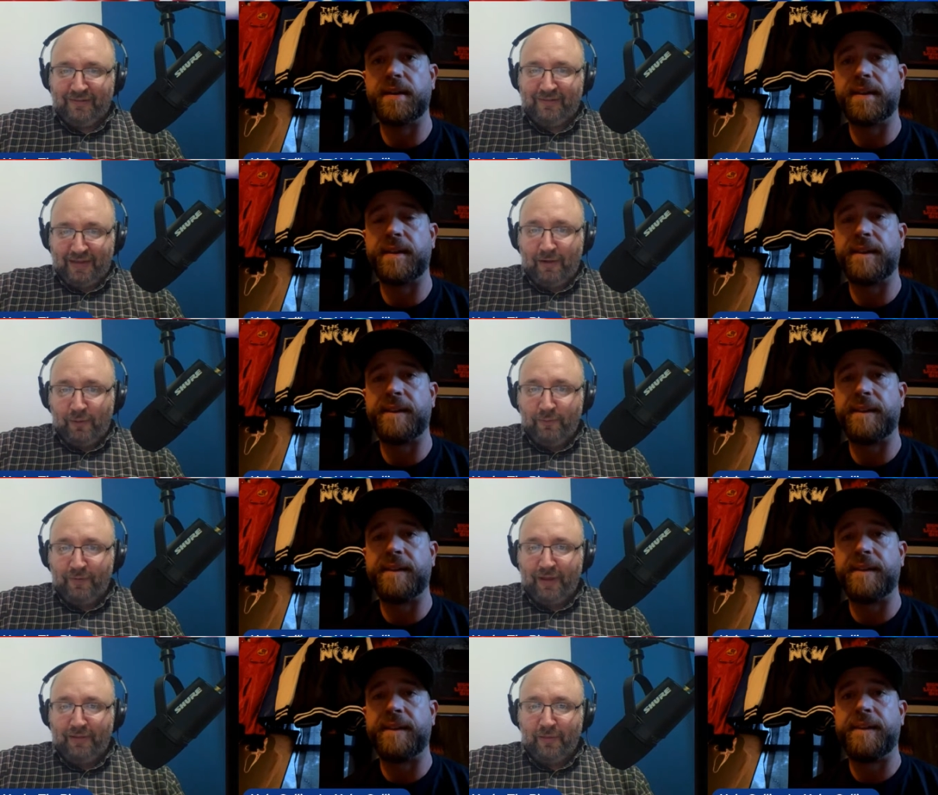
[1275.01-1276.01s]
Speaker 1: itself
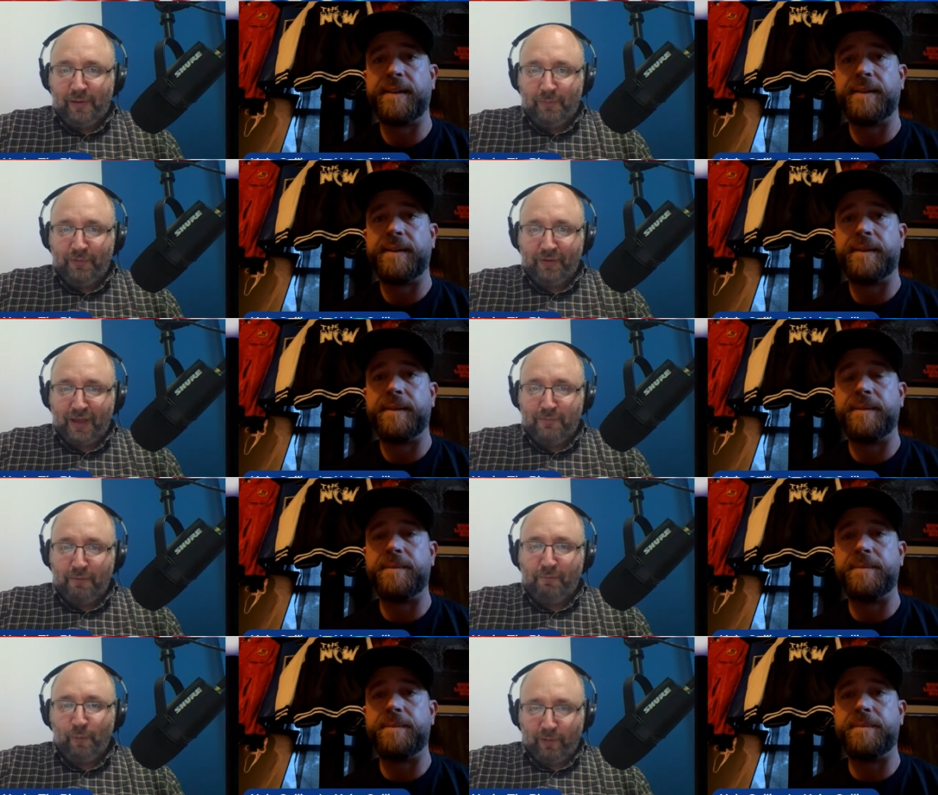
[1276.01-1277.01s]
and the people that came
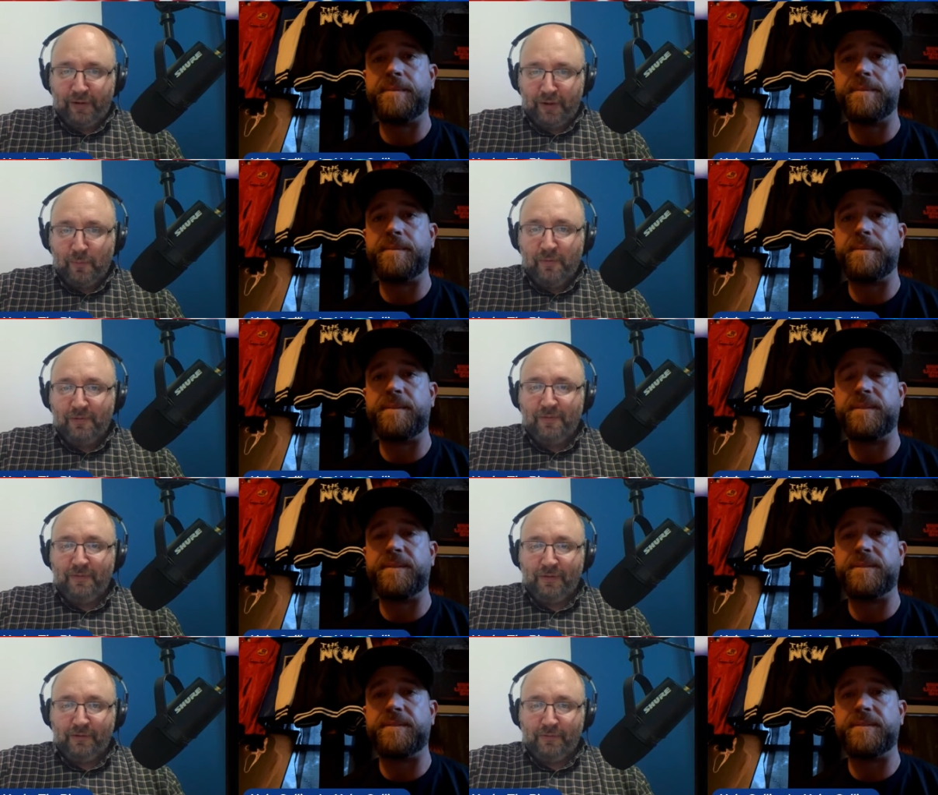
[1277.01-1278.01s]
before him
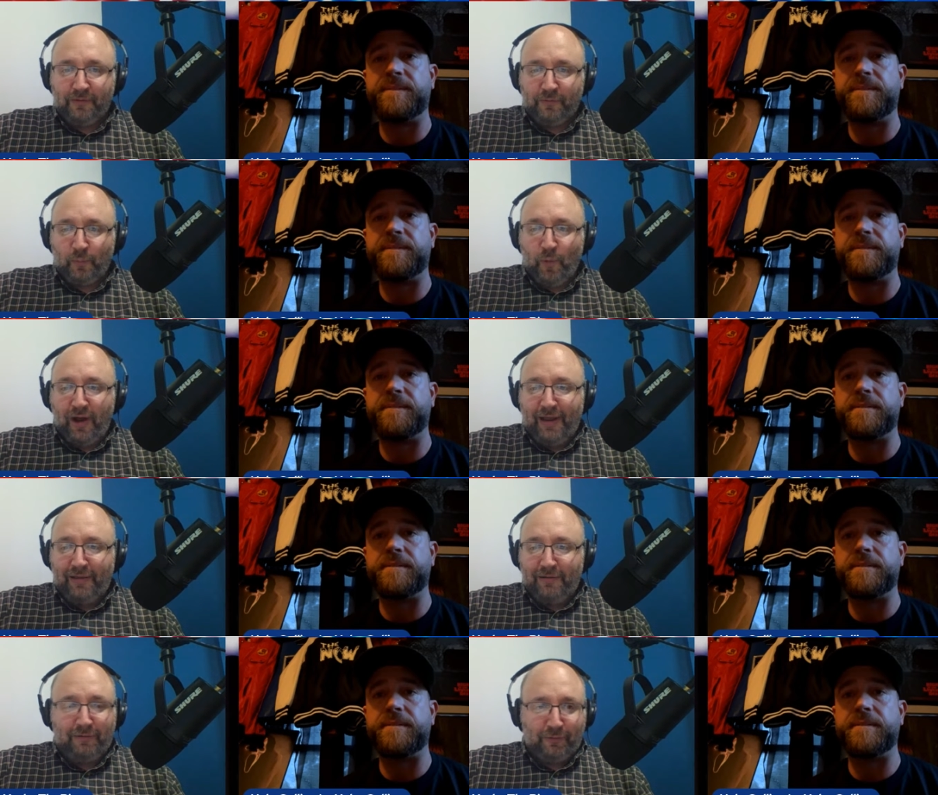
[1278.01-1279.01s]
is why
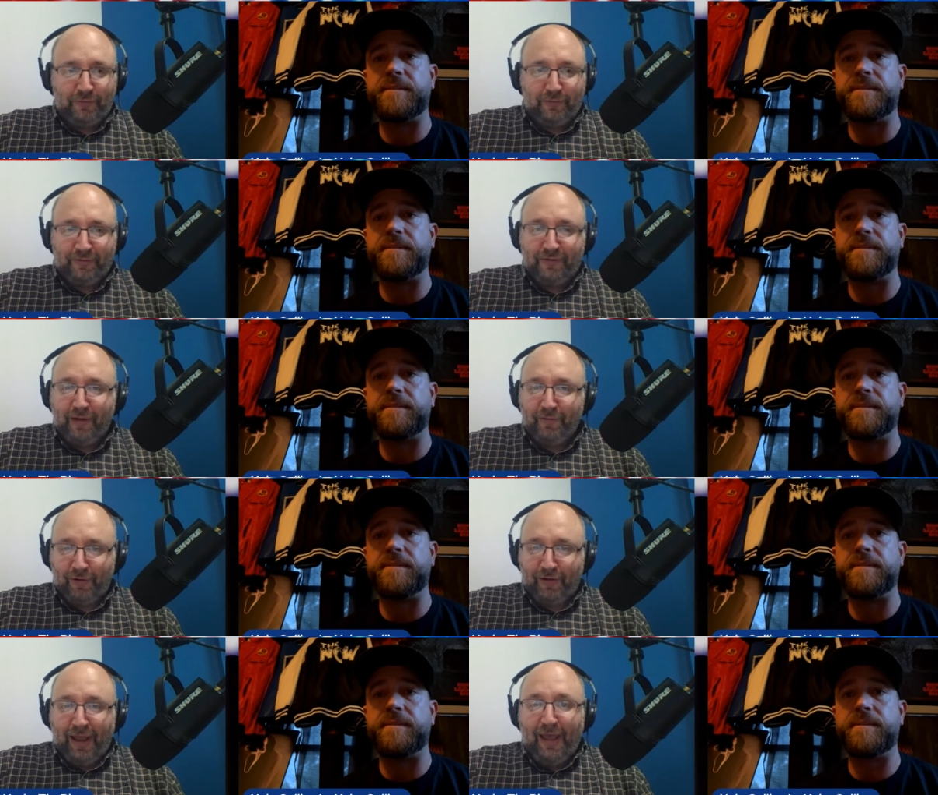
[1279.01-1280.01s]
you still see David
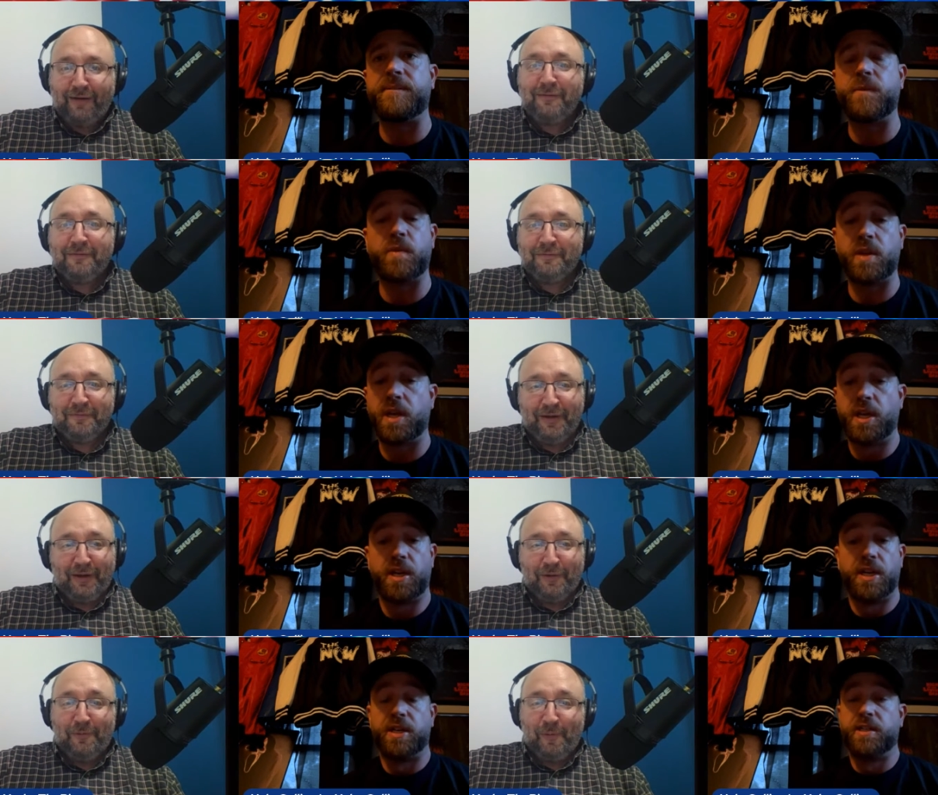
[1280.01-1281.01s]
Arquette,
Speaker 2: you
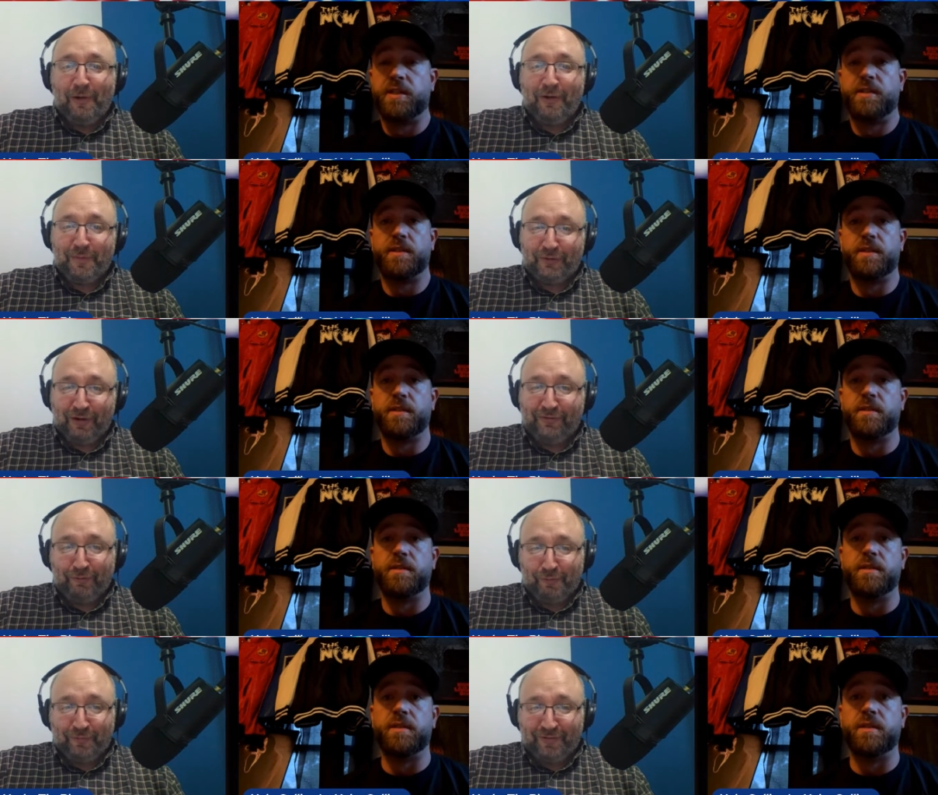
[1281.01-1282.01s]
know, welcome in
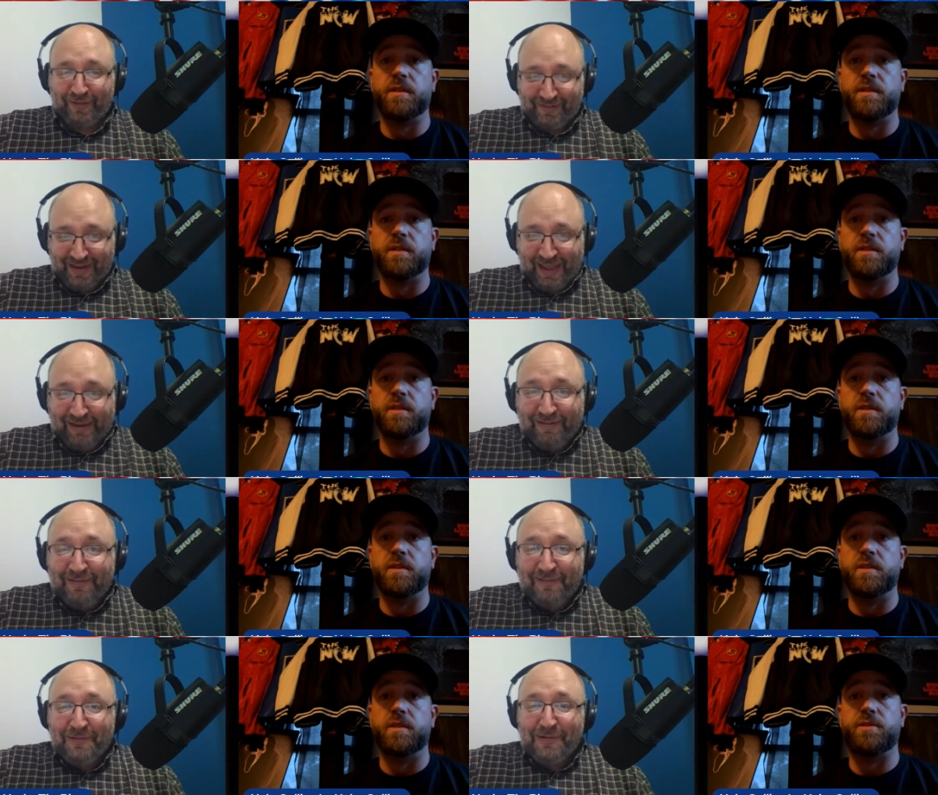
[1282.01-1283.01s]
dressing rooms to this day.
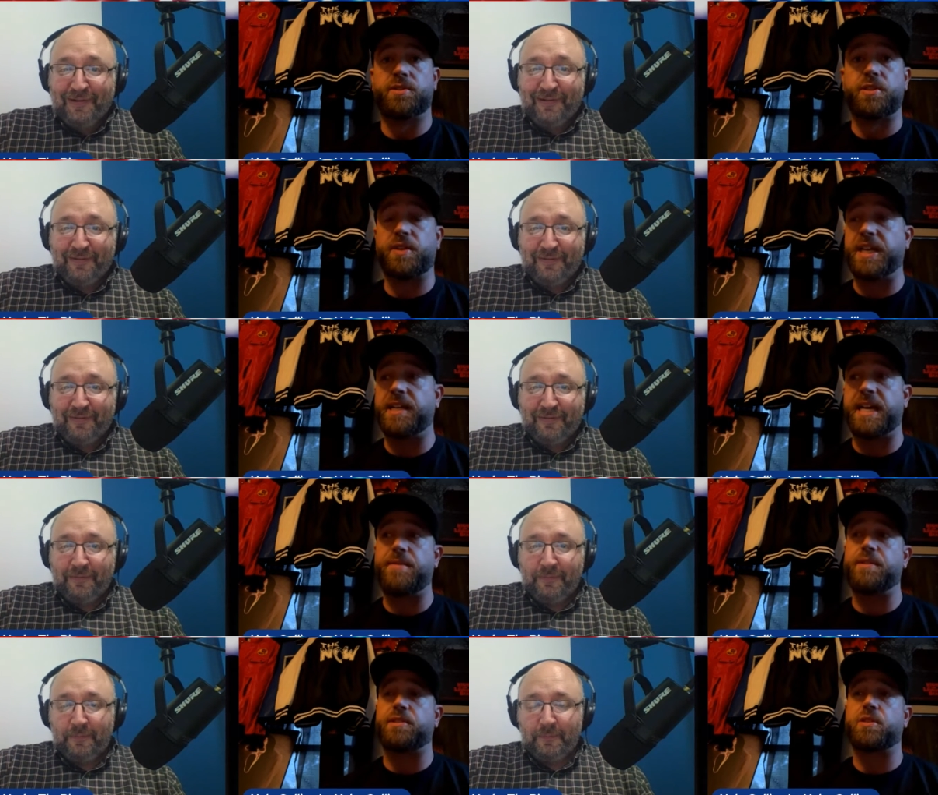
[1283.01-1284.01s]
Dude, he
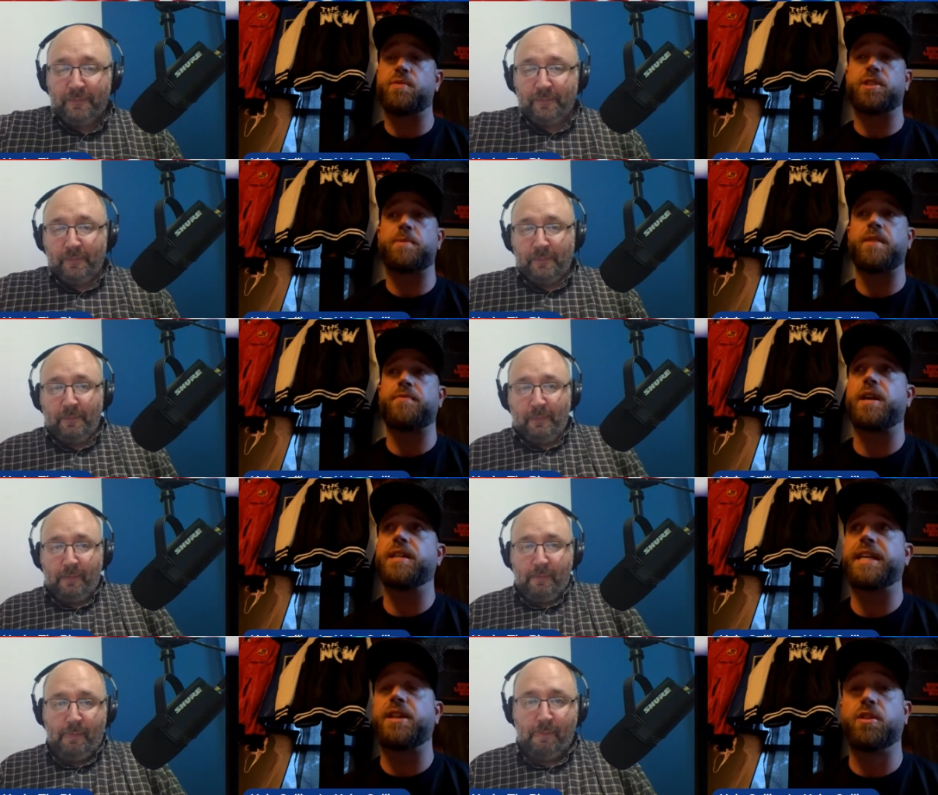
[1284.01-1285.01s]
was so respectful,
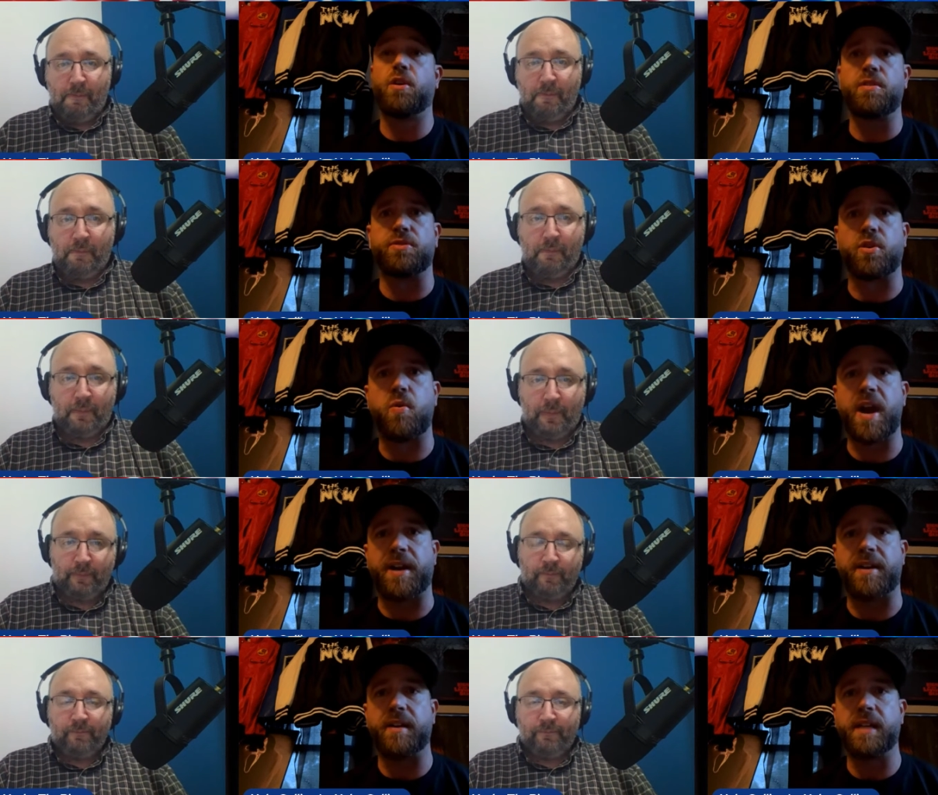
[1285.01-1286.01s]
and like he learns
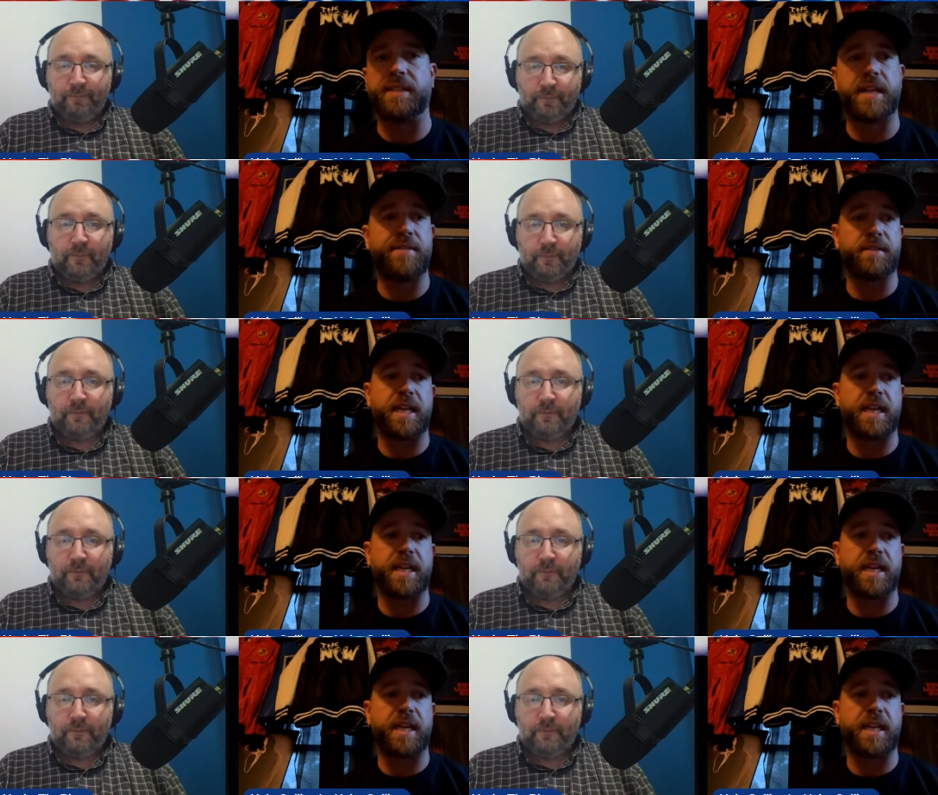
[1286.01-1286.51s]
quick. Like David's